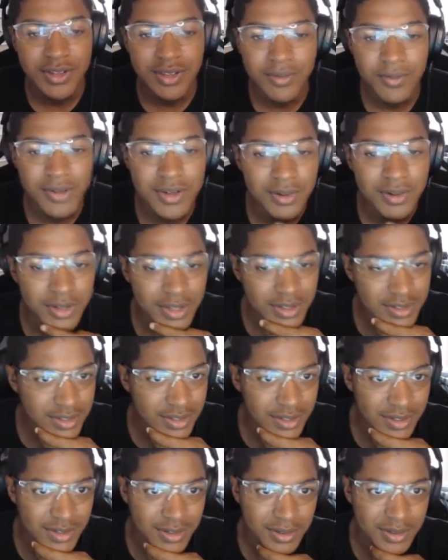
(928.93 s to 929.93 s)
if we don't get to
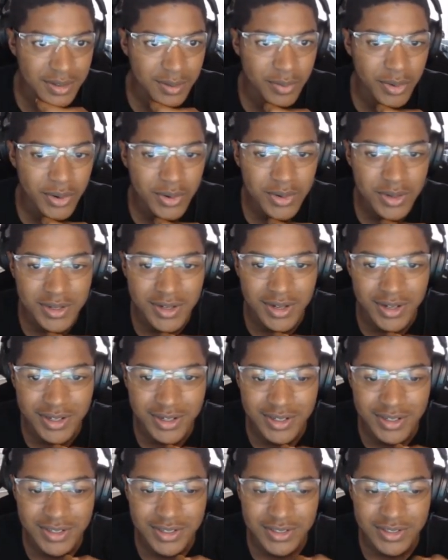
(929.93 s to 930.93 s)
the the Poke
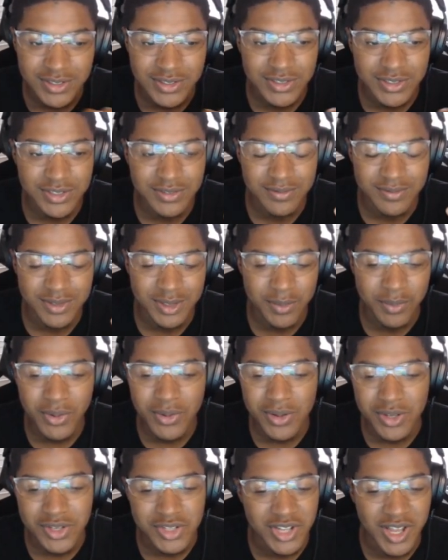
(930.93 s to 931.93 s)
uh the
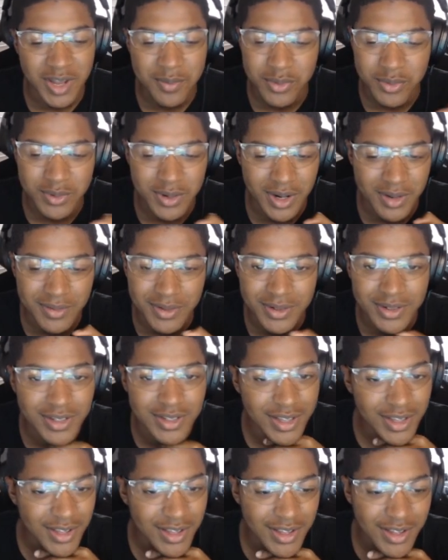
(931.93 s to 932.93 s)
pokey shop or whatever,
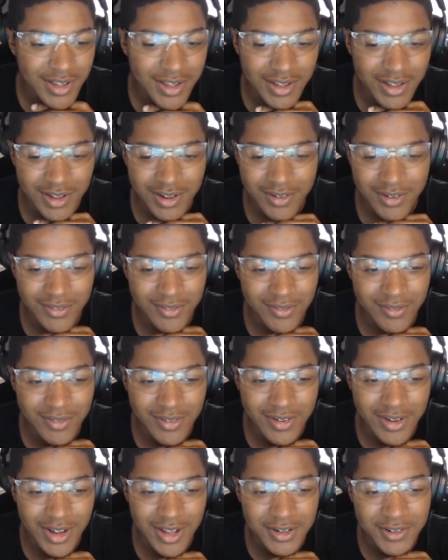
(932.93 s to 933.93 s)

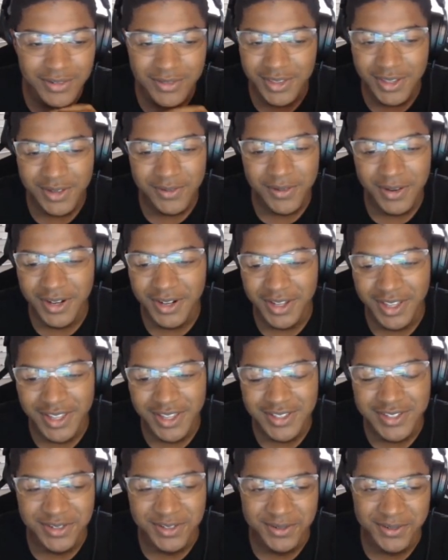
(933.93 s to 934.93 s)
I don't think we're gonna
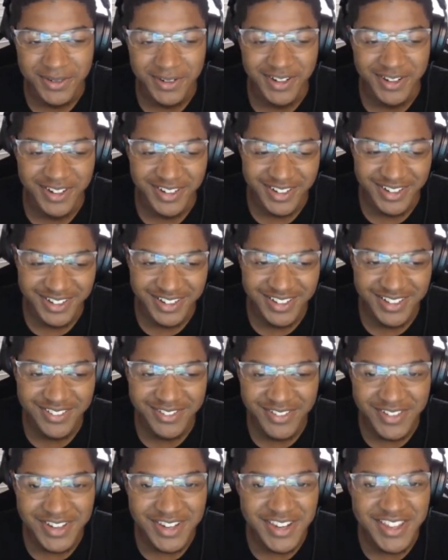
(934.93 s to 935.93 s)
get too far.
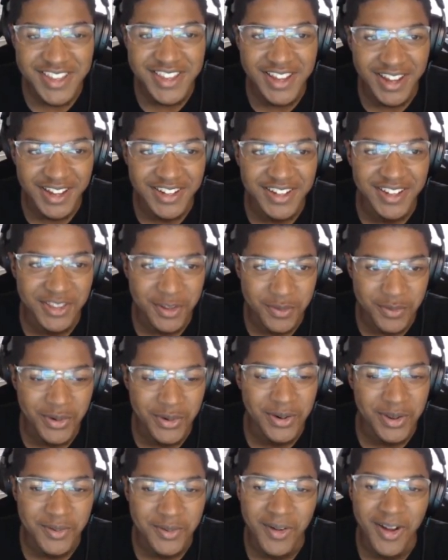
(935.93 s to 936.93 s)
We need another
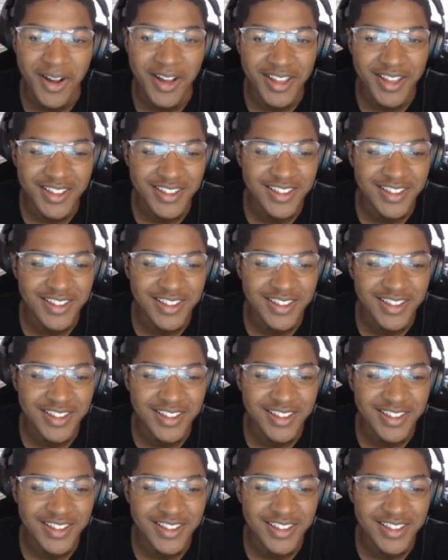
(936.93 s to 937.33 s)
Pokemon,